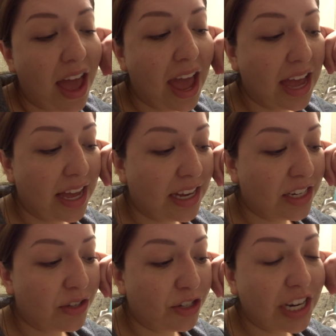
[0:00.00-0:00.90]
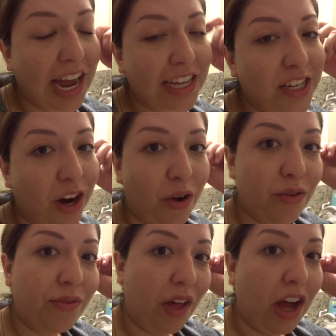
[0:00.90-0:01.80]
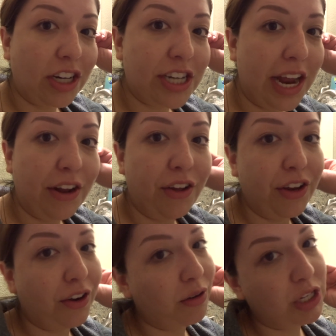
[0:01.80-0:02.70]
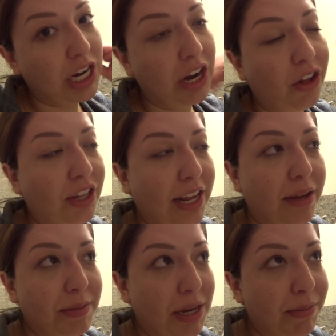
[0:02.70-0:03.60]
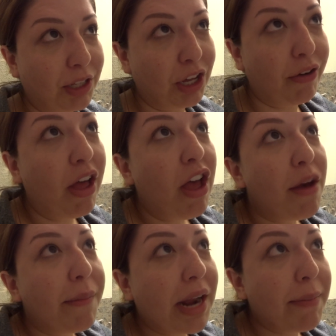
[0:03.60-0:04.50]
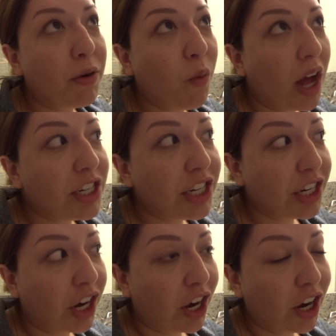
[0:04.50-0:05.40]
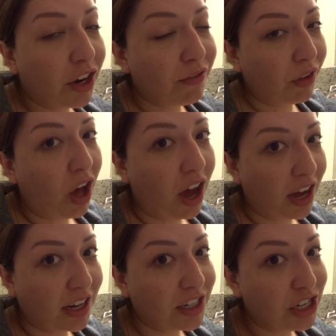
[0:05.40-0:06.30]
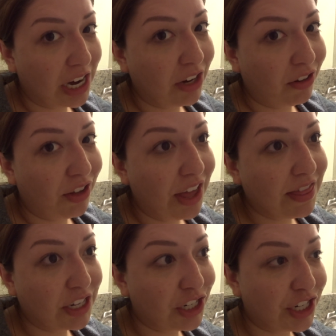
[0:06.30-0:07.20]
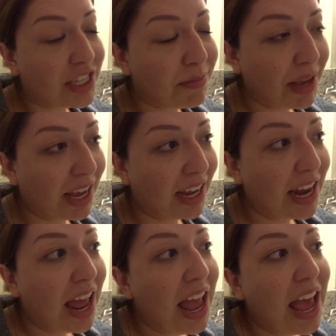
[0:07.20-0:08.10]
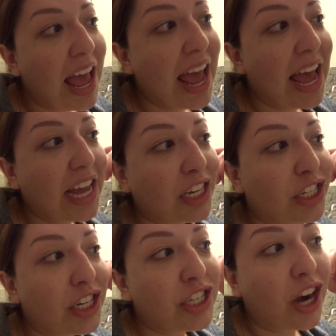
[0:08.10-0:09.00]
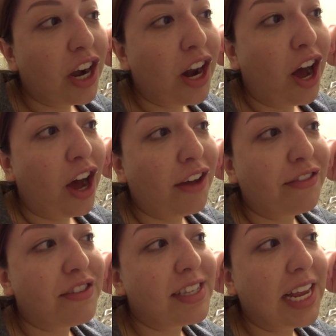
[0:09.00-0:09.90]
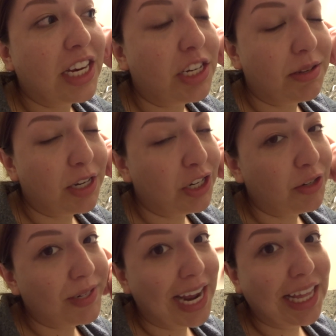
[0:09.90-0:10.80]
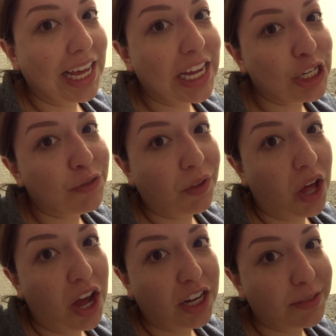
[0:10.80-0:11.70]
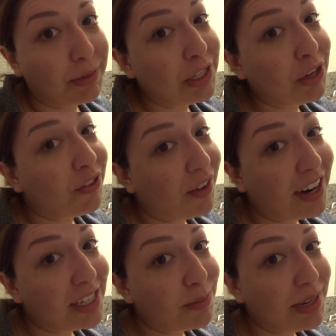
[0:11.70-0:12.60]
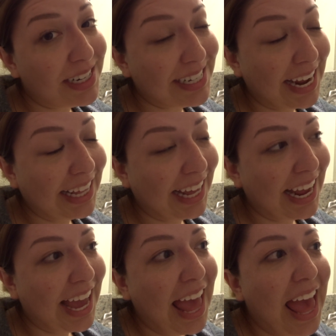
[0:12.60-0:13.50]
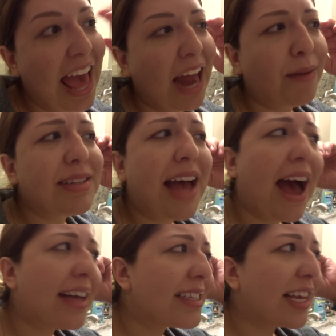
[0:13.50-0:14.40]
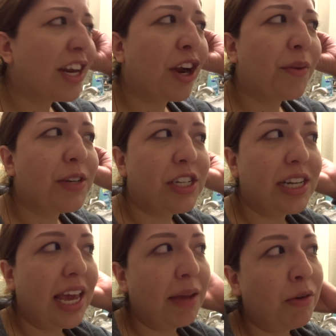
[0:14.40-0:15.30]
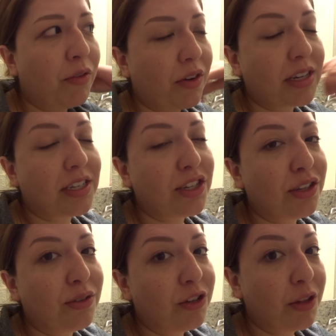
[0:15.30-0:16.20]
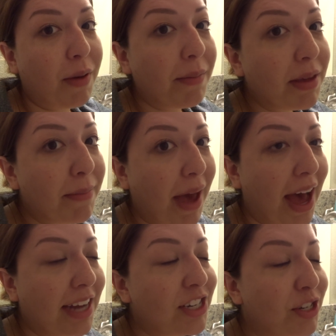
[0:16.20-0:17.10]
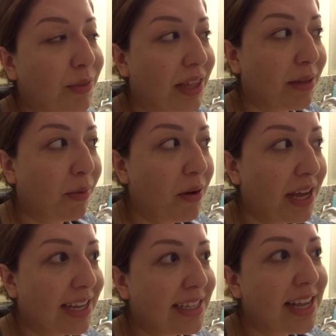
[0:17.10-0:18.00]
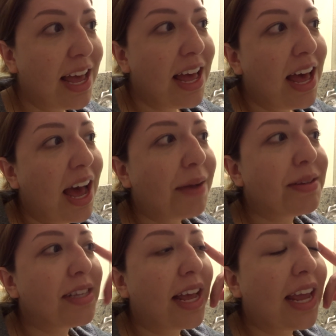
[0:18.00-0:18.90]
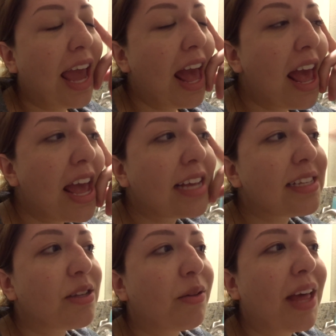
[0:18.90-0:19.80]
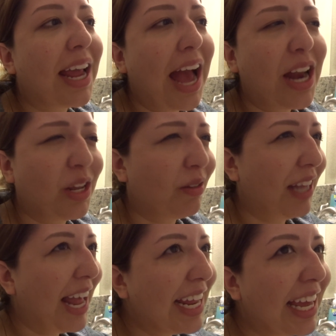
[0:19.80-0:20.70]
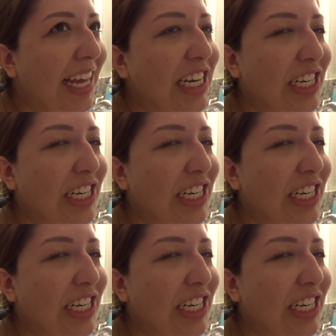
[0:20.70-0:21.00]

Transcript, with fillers: And so she has her own vlog channel and her own channel, link them down below. But I've been watching her vlog channel that she just made. And she started off saying she's going to do daily-ish vlogs, but so far it's been daily. And I was asking her when she came over to do the pumpkin patch with the boys, I was like, hey, so like, how do you like it?